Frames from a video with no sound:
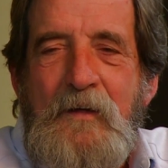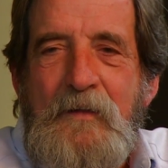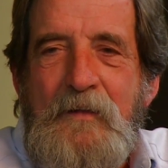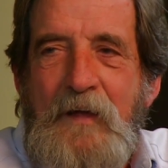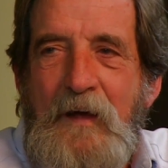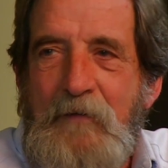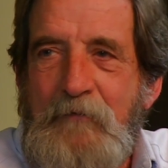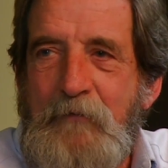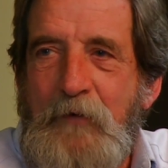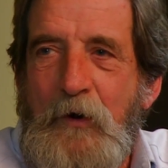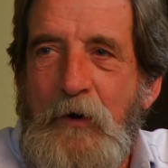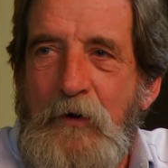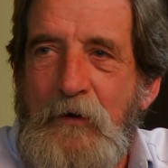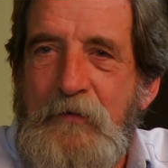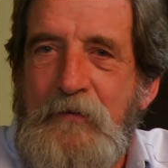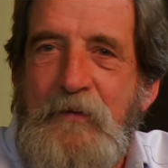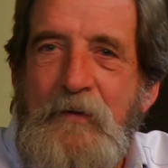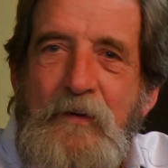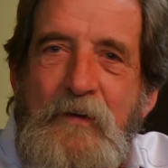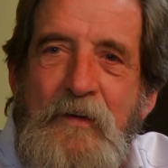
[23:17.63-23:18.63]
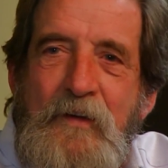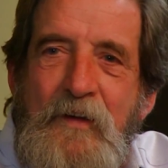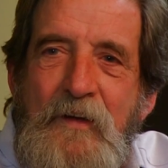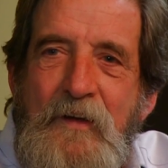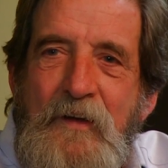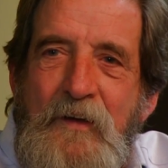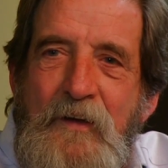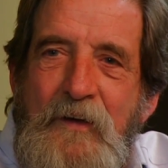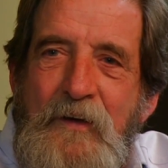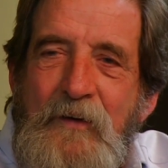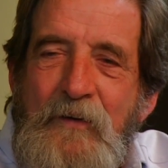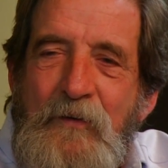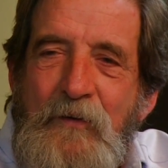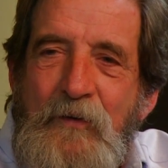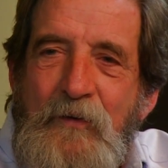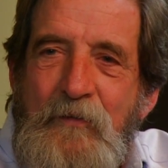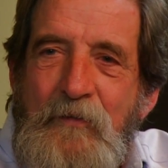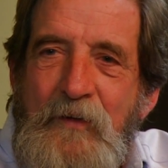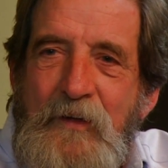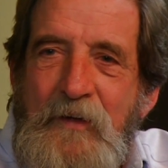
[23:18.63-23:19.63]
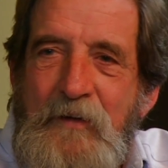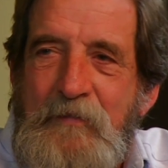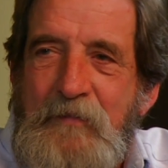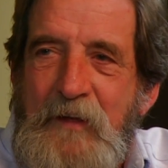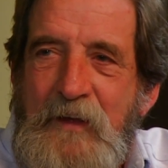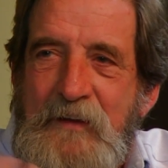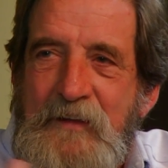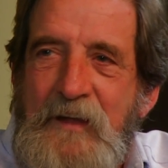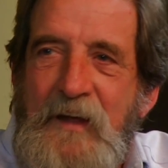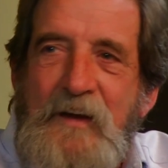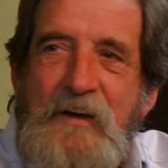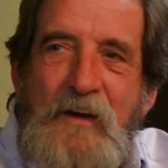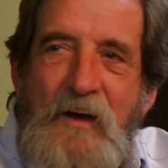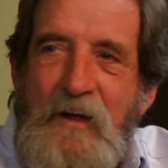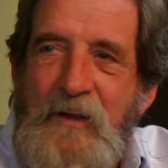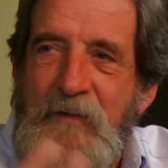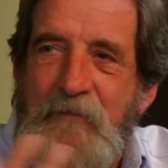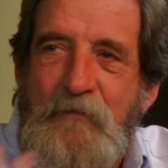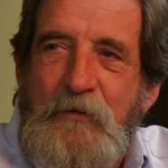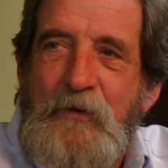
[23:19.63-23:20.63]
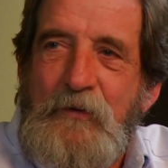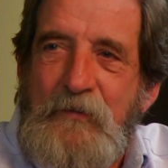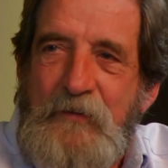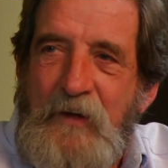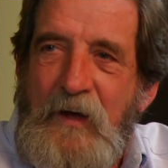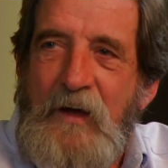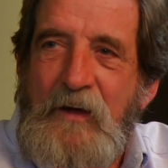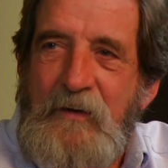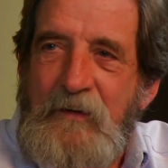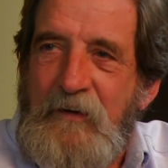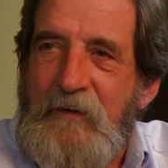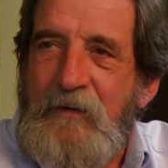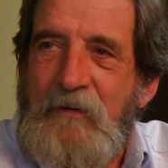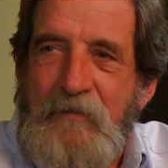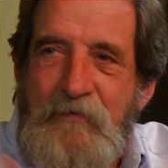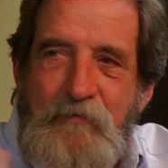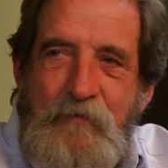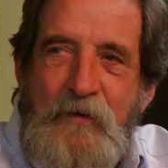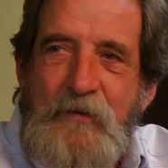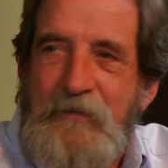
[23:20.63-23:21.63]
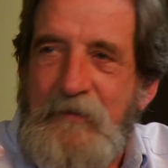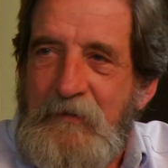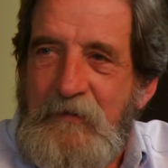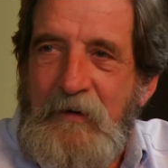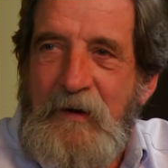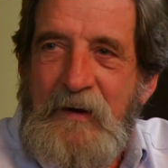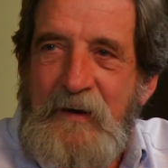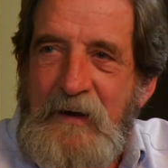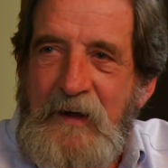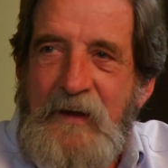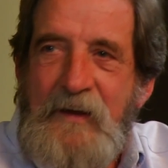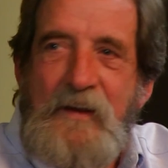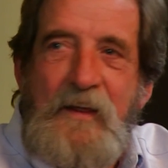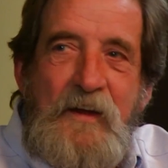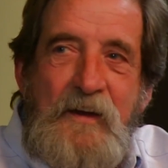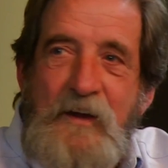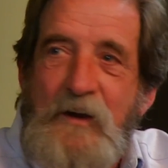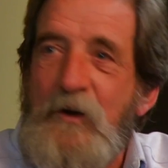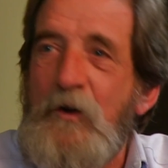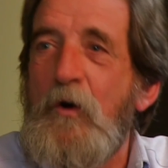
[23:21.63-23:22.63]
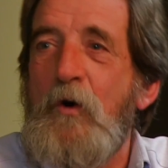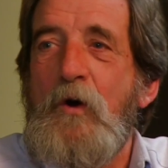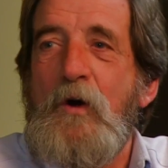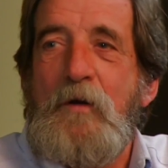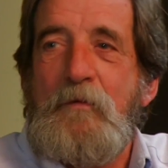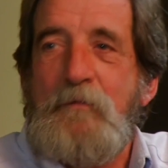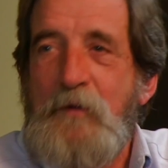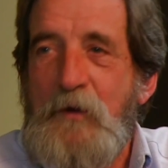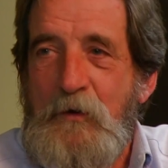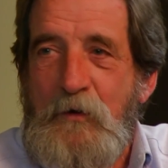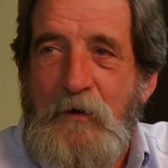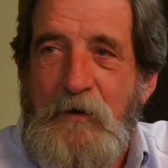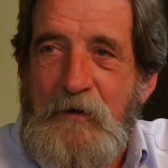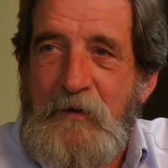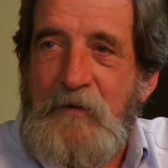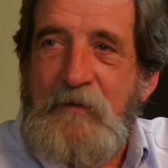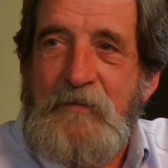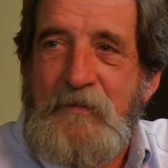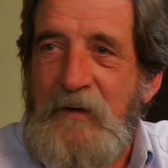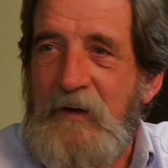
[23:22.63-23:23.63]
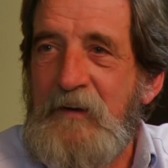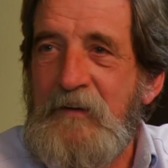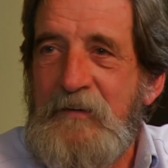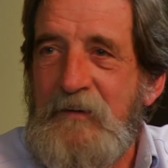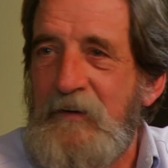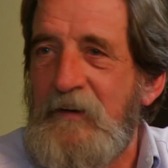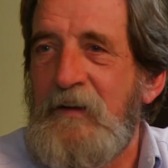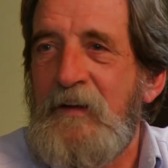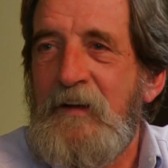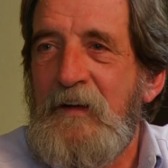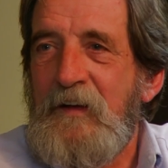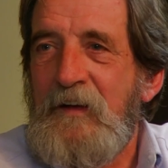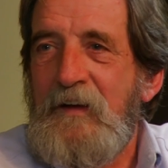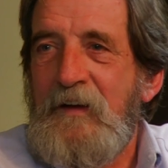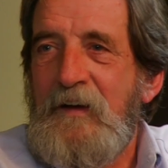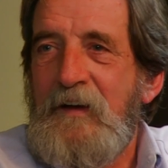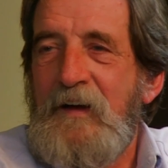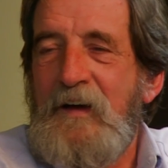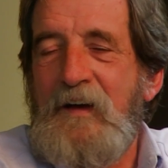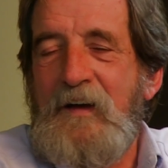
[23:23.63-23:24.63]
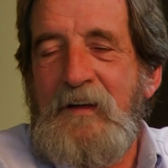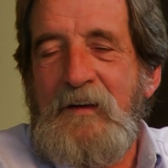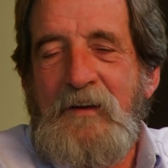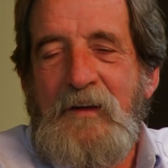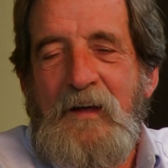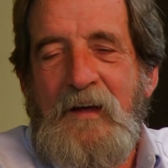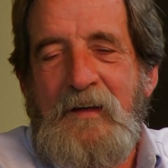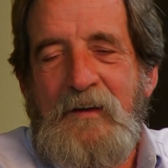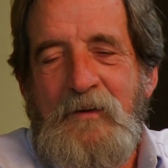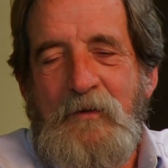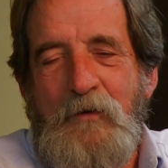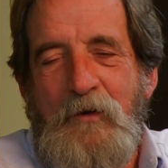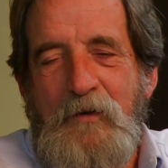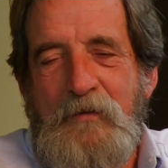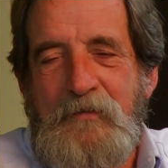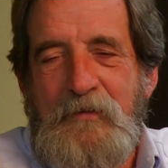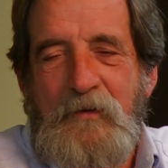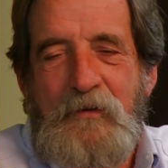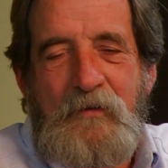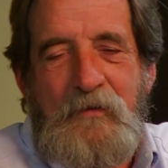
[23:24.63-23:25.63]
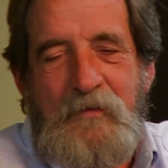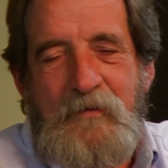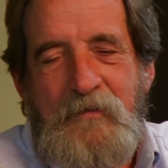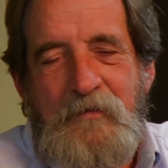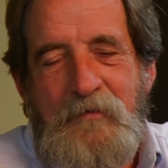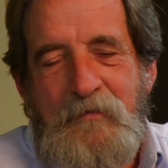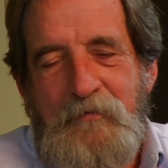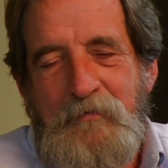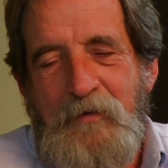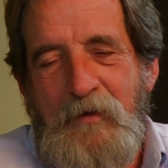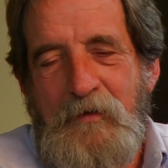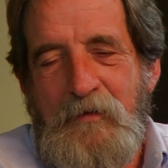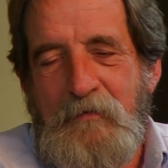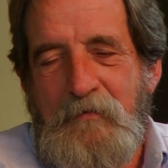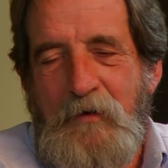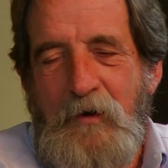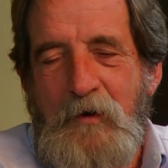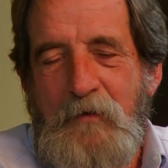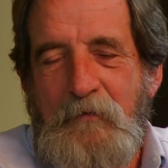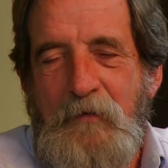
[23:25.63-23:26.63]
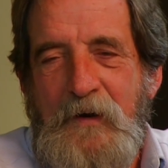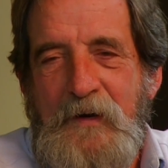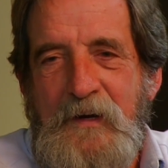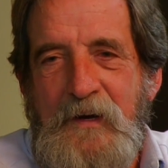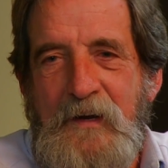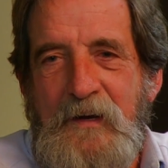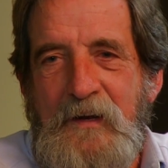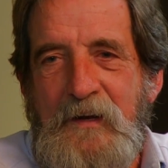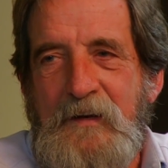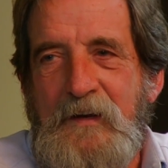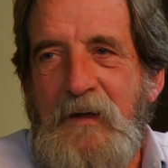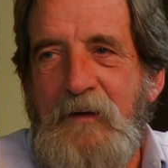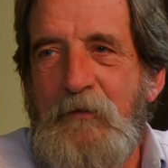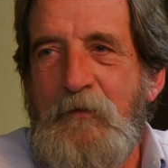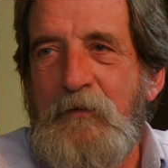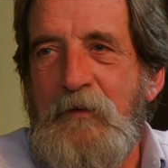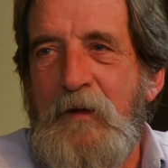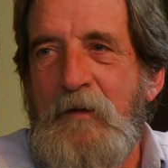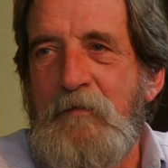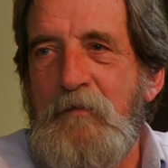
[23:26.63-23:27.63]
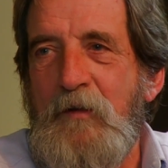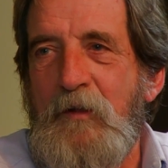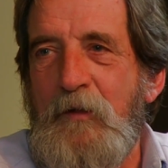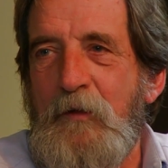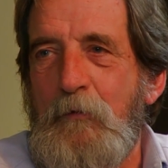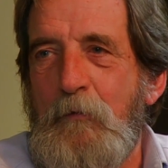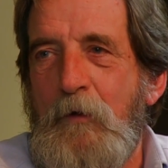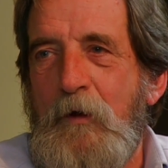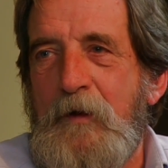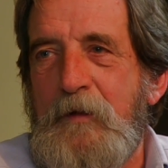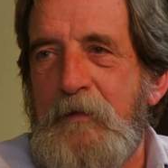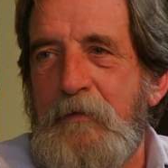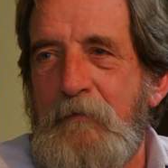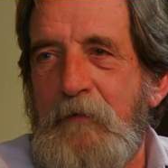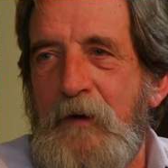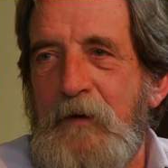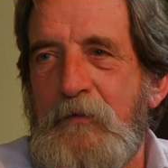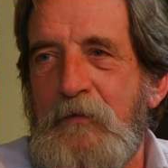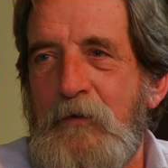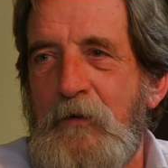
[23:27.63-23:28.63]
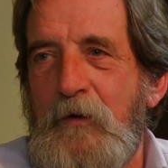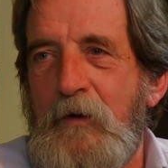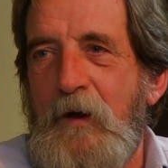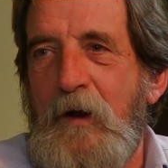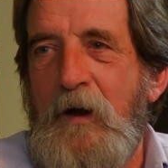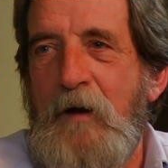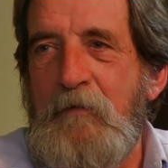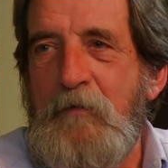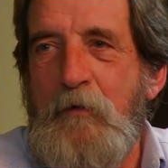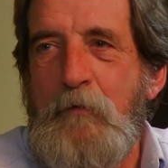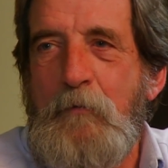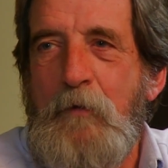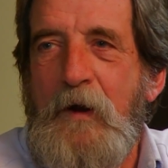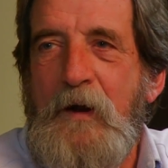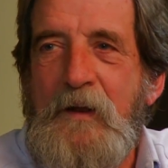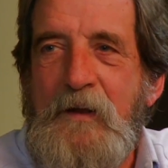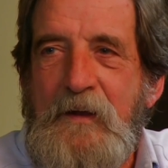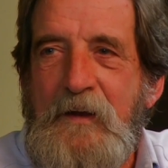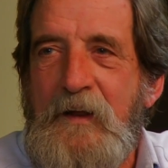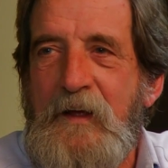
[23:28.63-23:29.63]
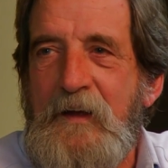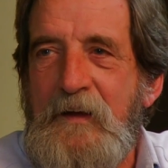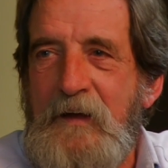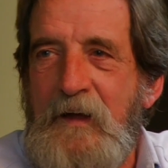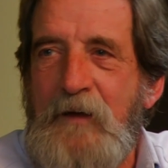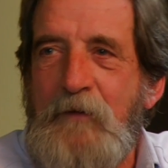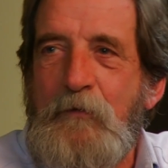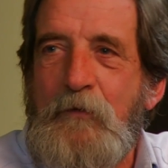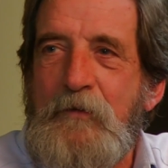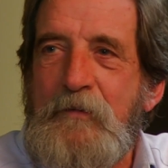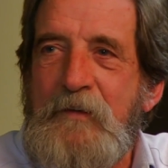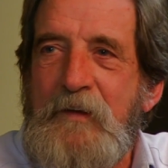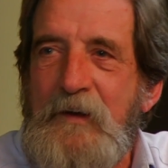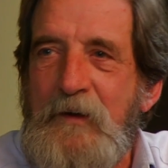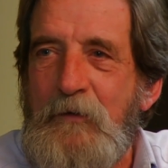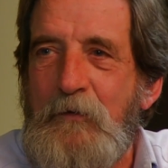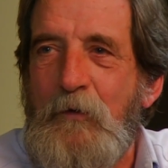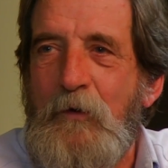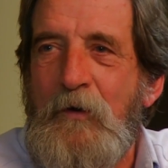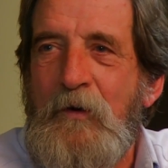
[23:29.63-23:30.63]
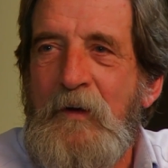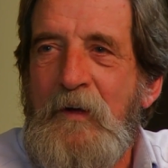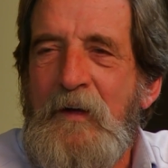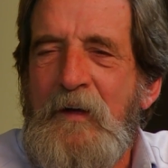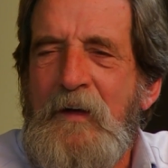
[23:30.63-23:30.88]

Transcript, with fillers: that person if they take on the persona of Mr. AA, they can harm the organization. Right. And, and also, the, from the very beginning, they, they really wanted to make sure that everybody in AA was equal.